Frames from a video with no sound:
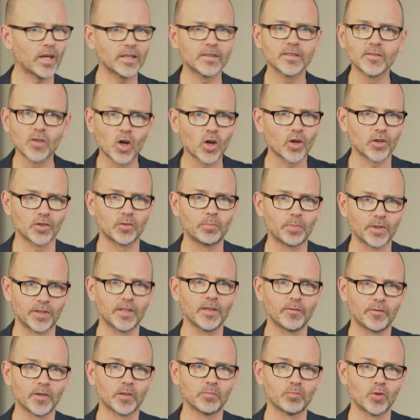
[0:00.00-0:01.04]
that's not a
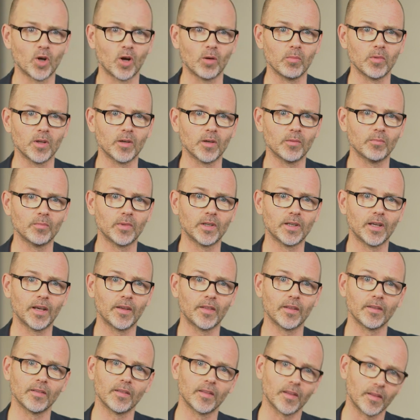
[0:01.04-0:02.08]
specific problem
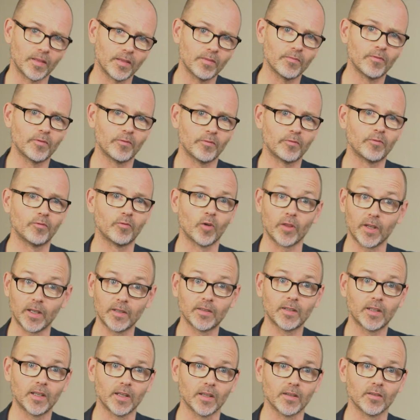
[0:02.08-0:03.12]
for
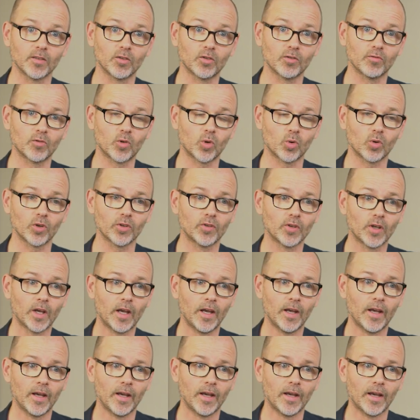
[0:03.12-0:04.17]
these kids, of course.
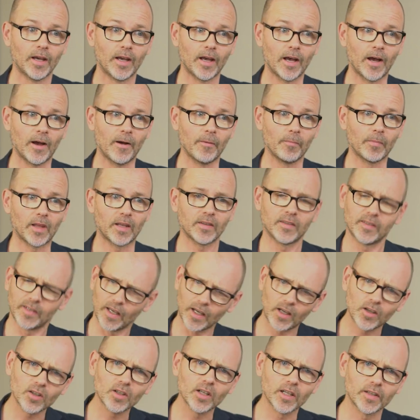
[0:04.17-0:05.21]
And
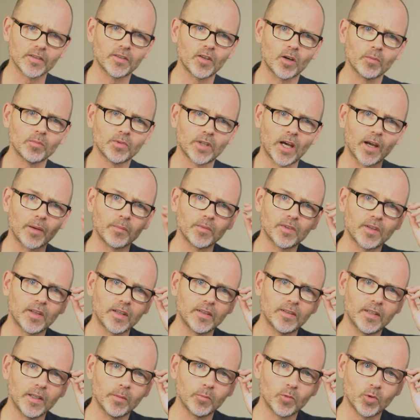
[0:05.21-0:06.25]
secondly, sometimes they
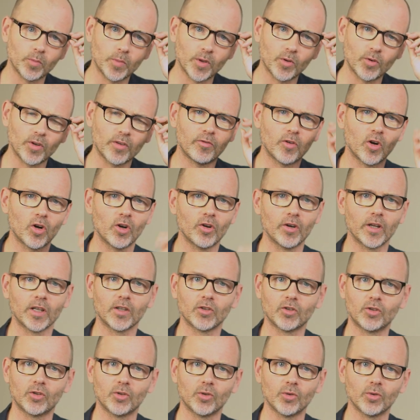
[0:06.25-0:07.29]
seem to be
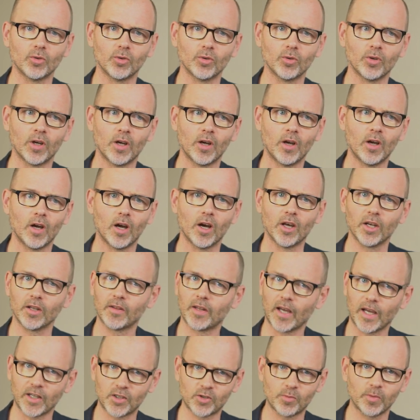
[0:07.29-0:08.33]
referring to an
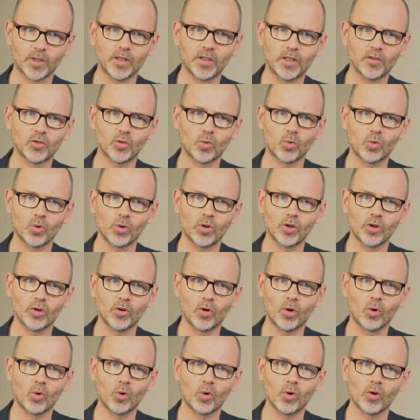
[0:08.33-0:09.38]
attachment disorder
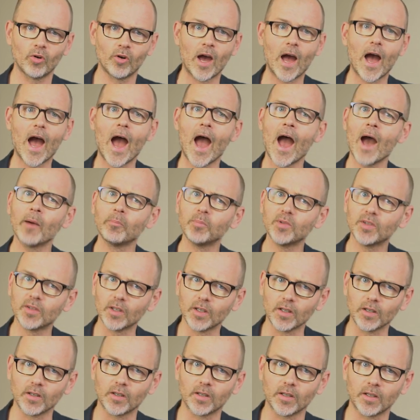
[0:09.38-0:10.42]
or
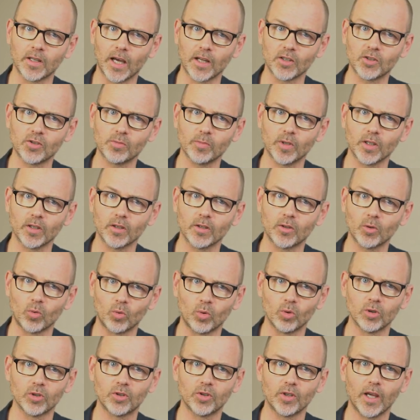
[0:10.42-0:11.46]
absent attachment
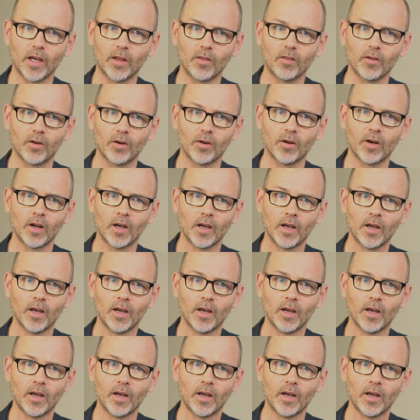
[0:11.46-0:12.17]
altogether.